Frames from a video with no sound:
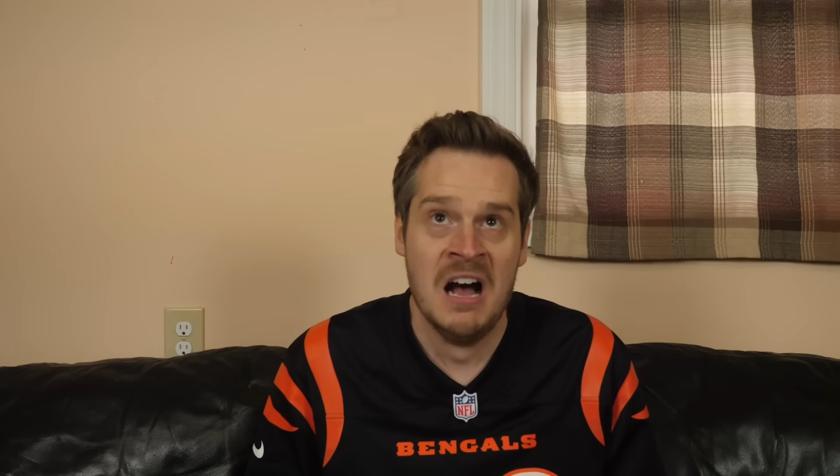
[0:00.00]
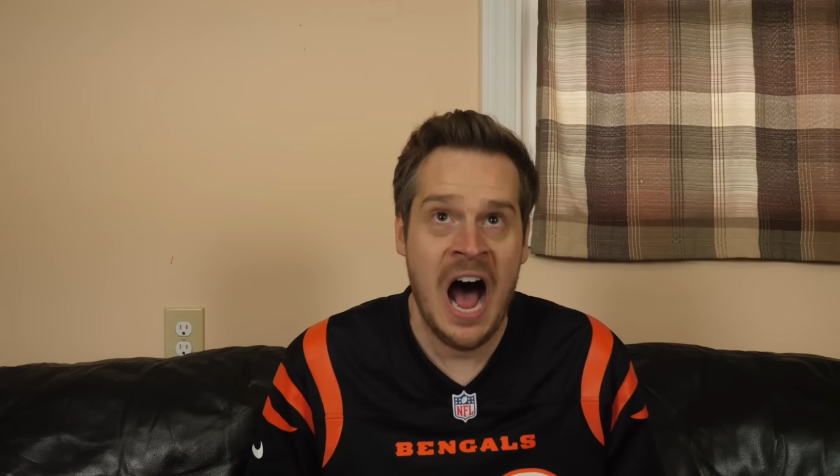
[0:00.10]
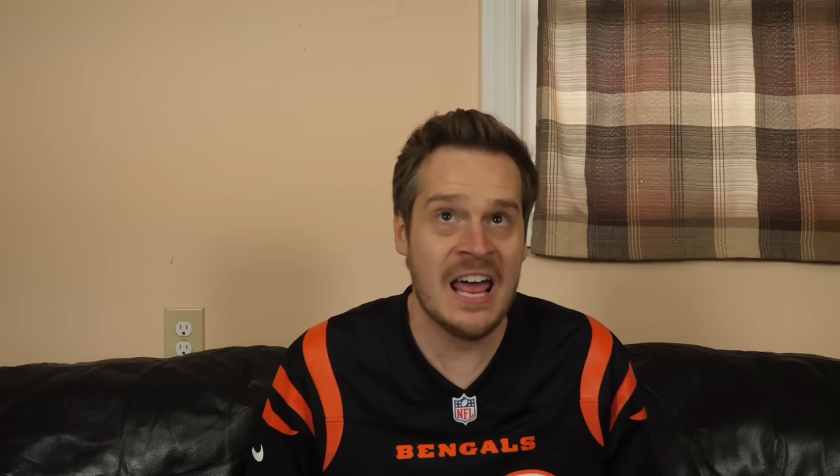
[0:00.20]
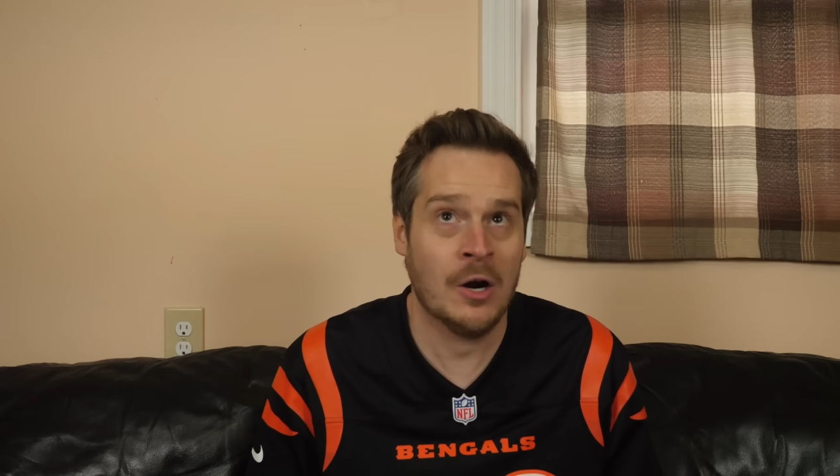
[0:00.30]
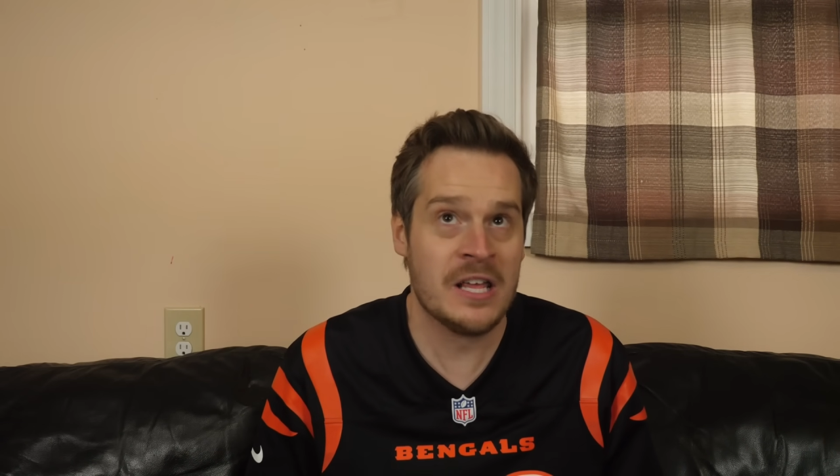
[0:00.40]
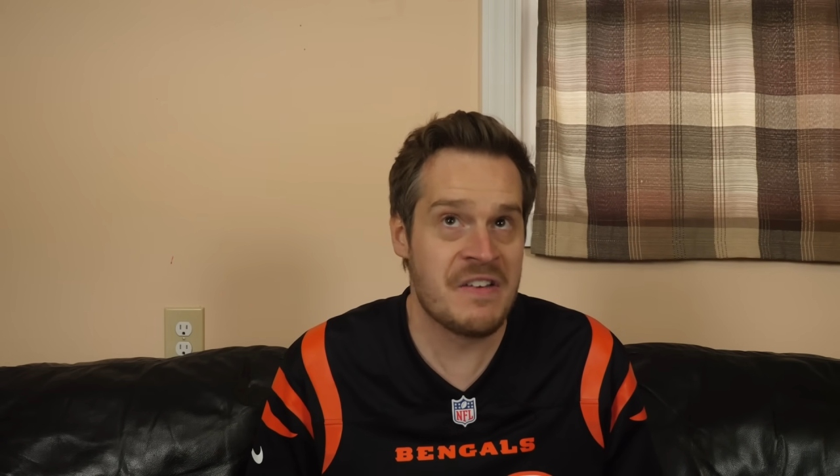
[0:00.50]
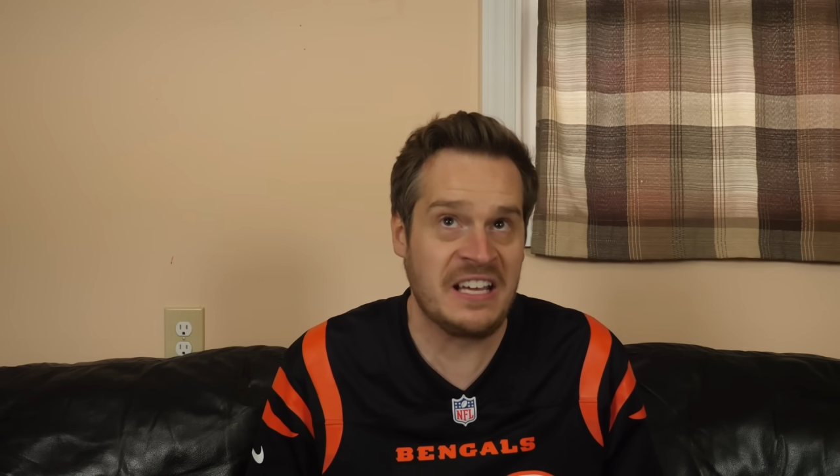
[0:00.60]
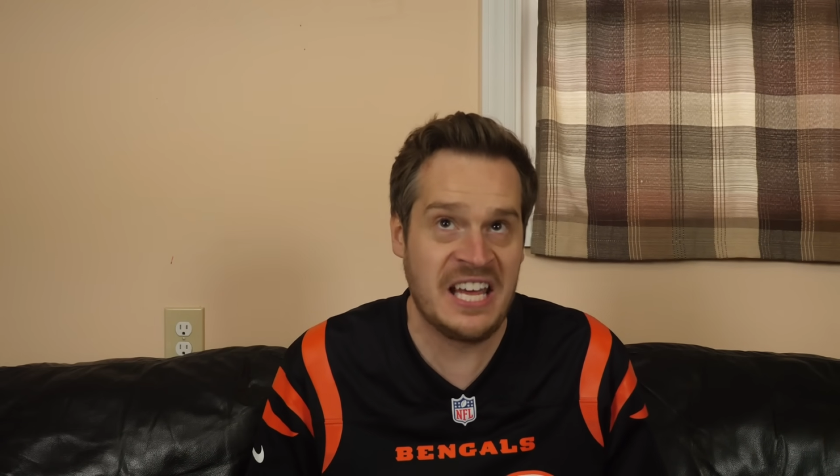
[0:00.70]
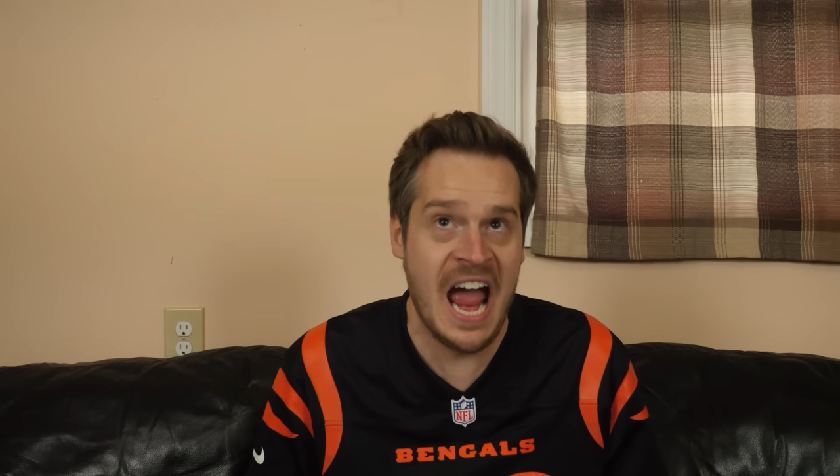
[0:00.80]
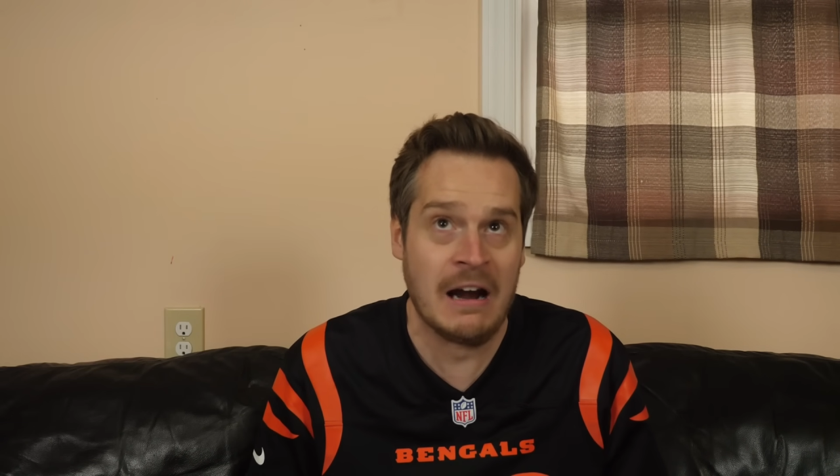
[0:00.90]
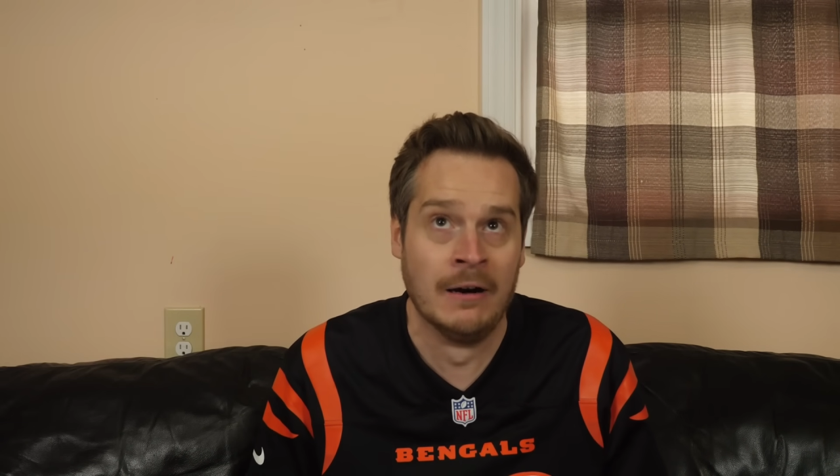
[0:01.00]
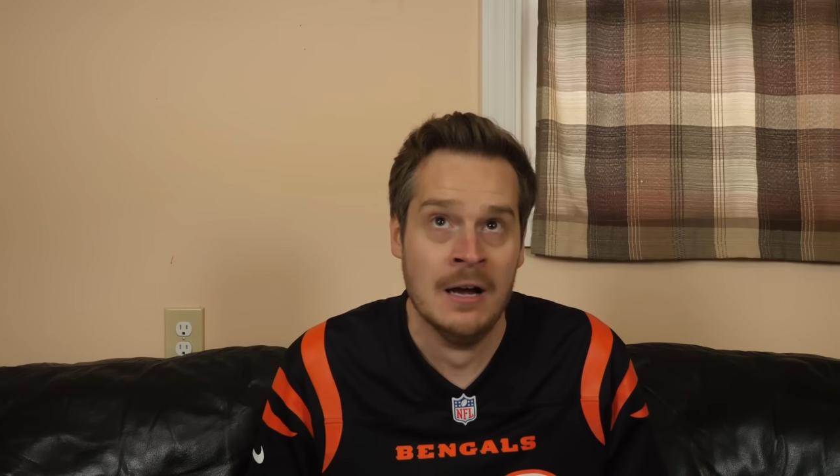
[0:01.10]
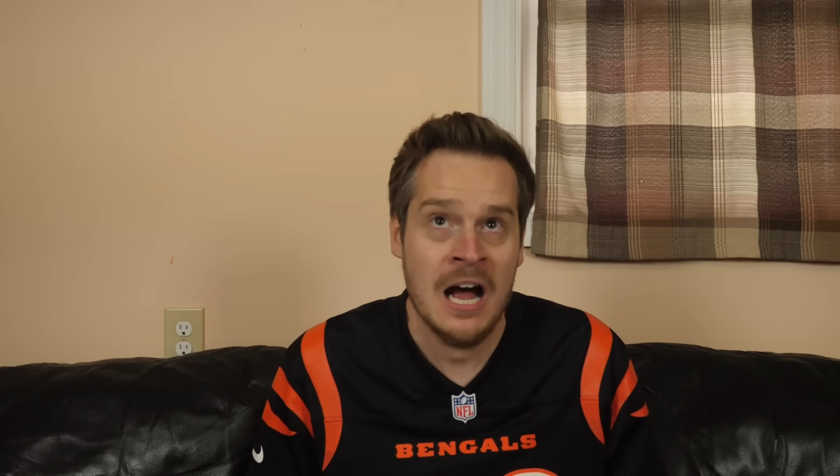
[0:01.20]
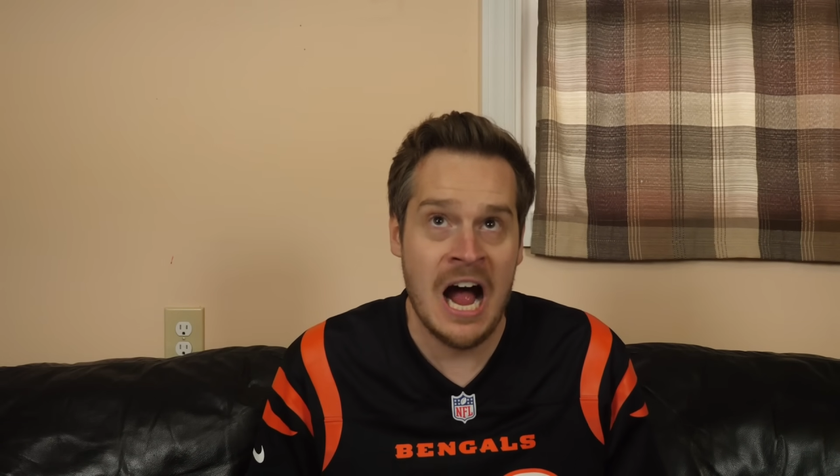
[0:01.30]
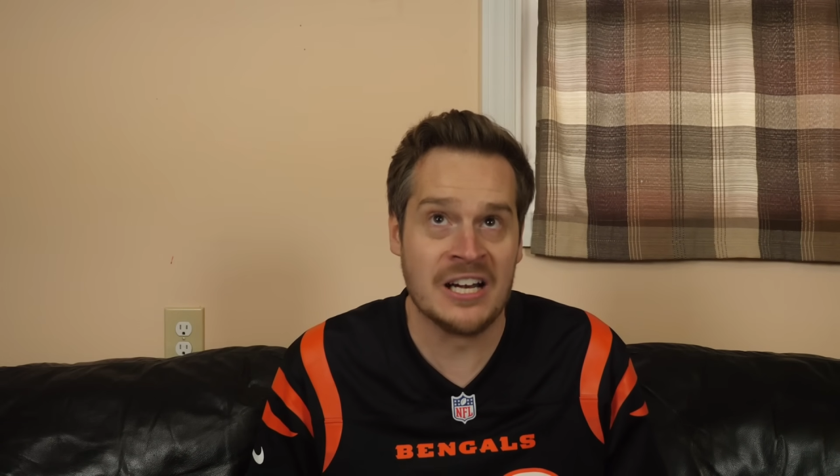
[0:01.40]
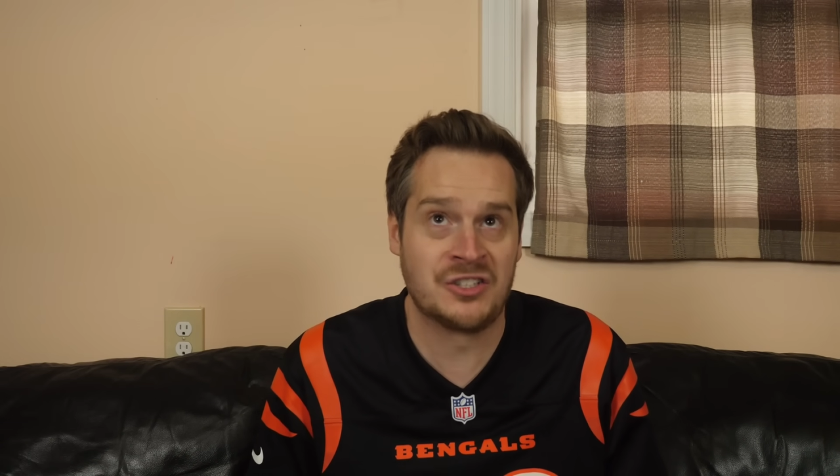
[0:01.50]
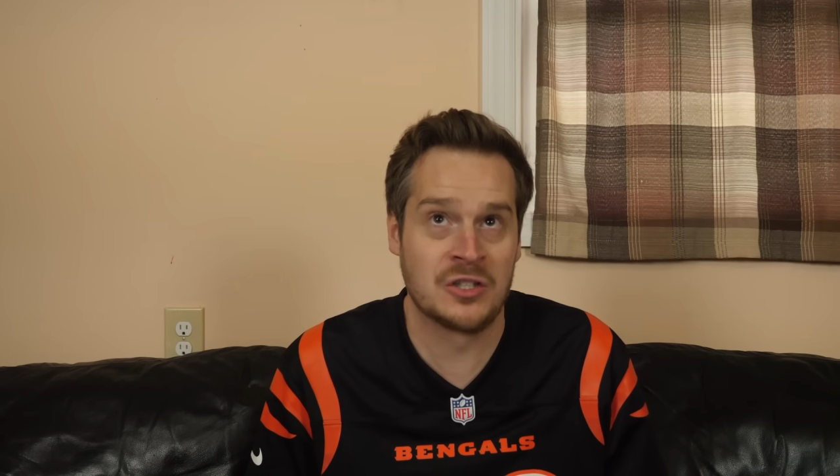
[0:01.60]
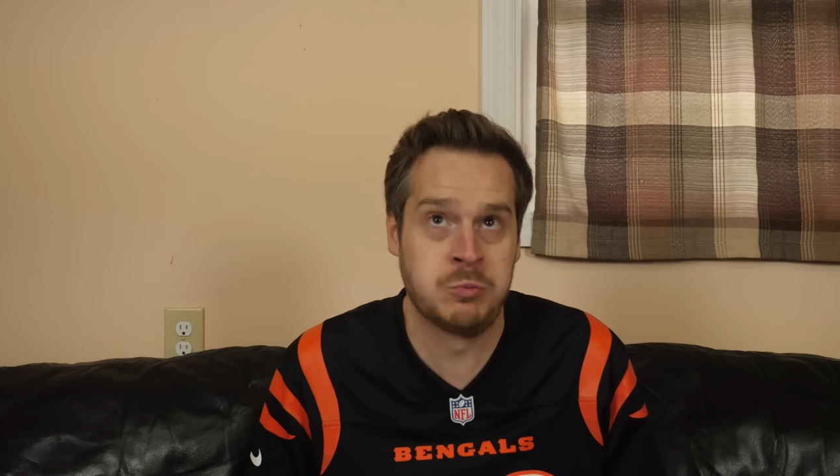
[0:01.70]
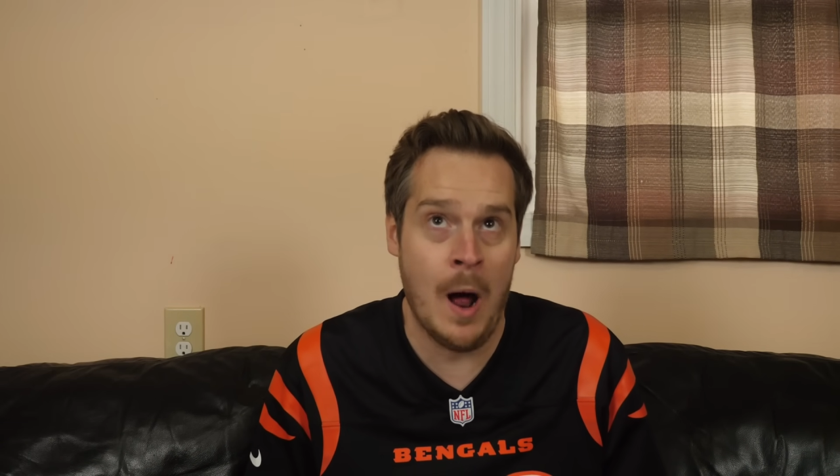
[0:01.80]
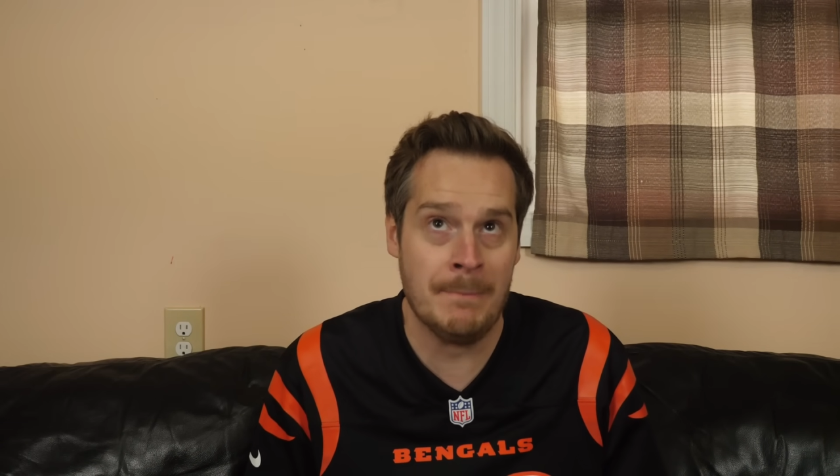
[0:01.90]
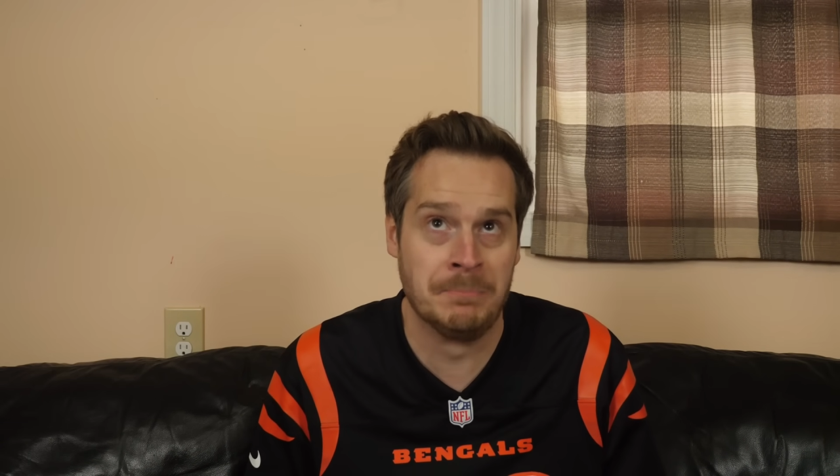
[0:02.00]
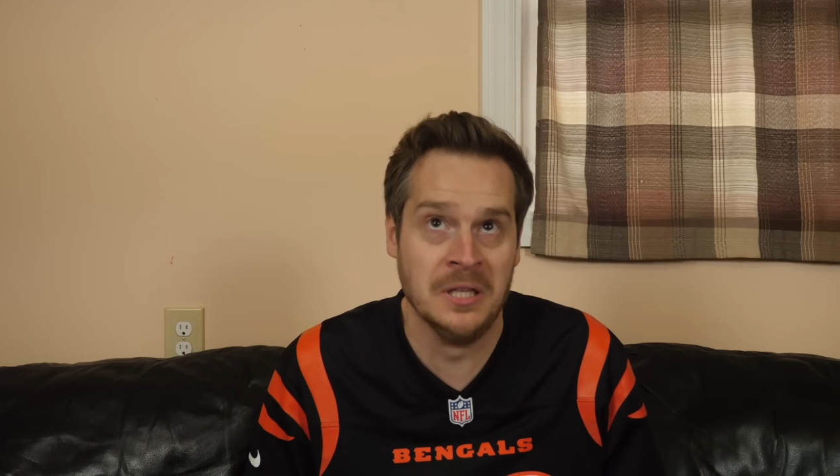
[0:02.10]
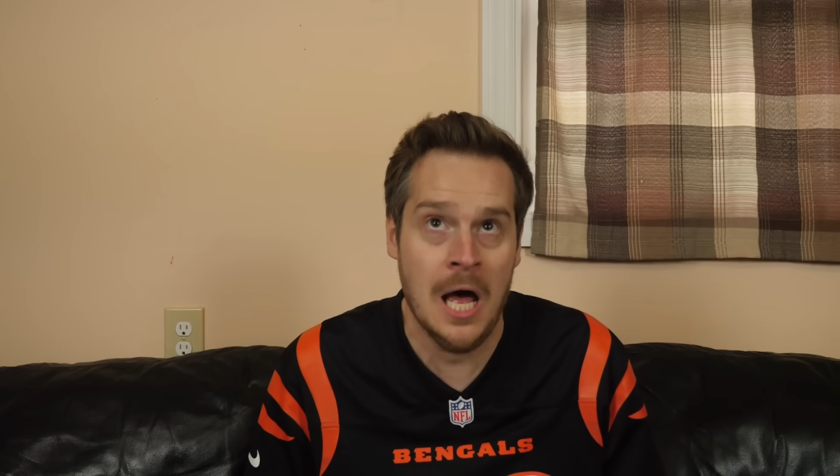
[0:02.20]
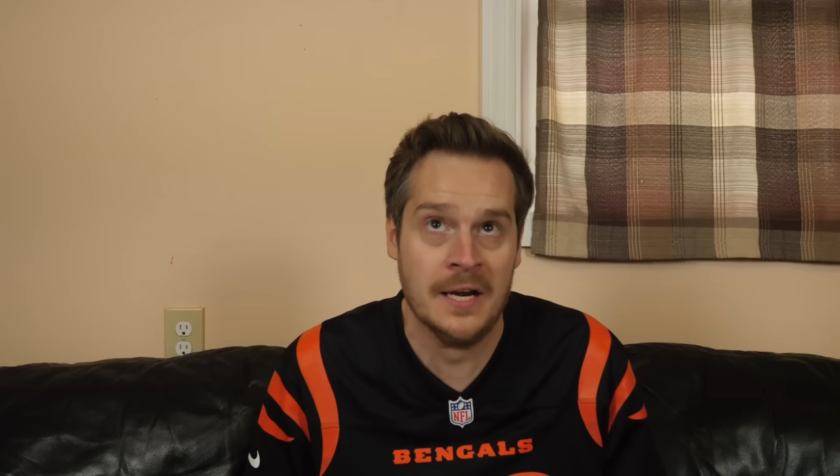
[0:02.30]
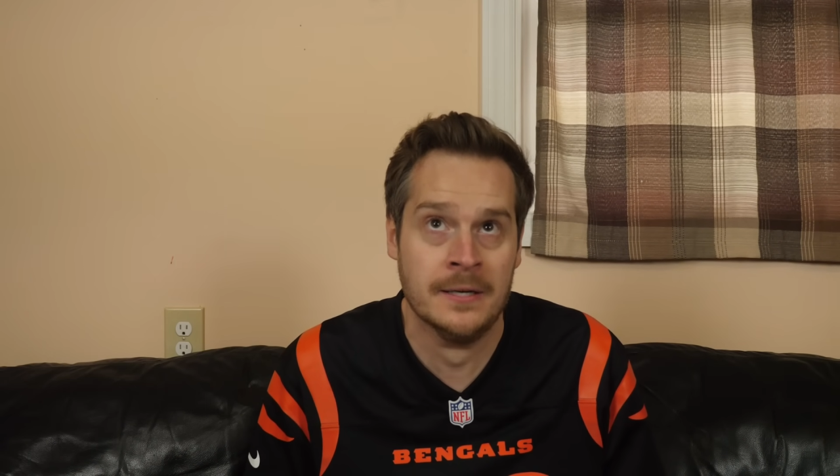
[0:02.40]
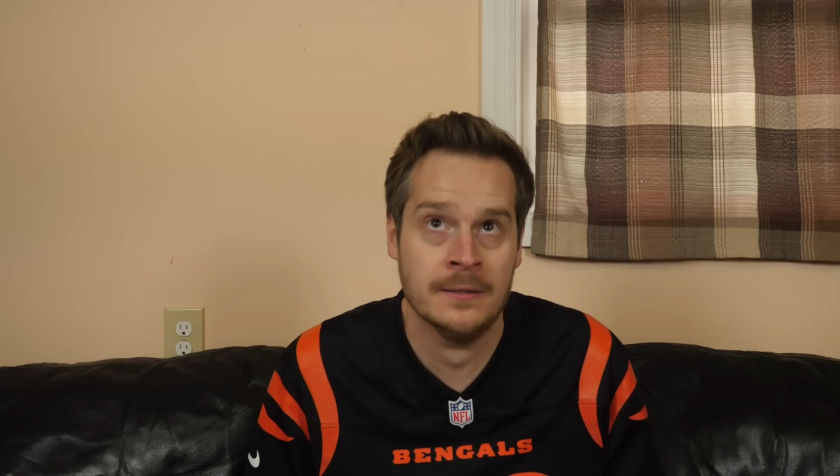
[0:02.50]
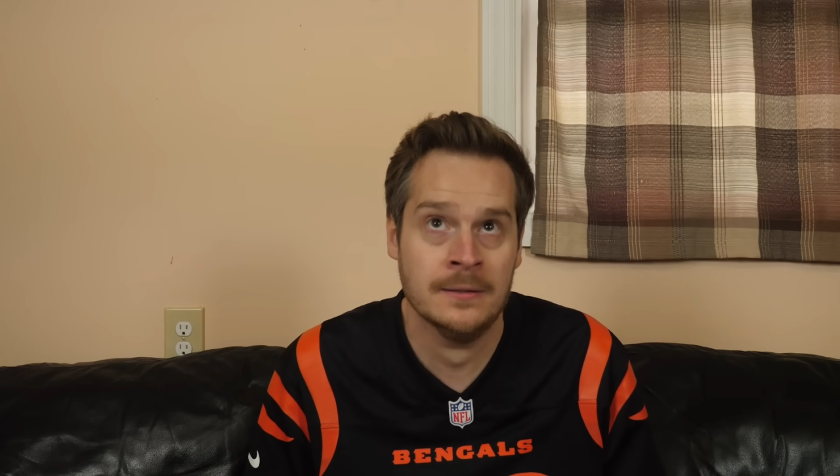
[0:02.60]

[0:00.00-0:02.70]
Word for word: I don't even care. I just want blood.